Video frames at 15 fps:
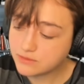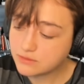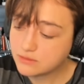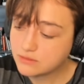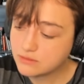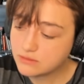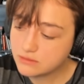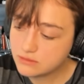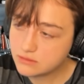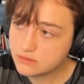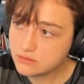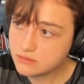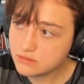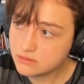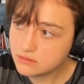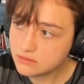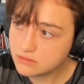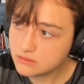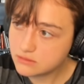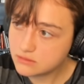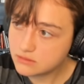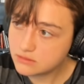
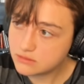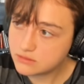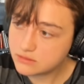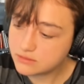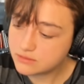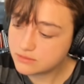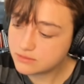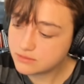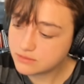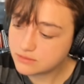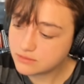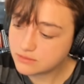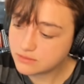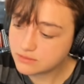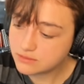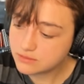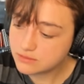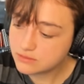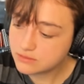No words are spoken by the person on screen.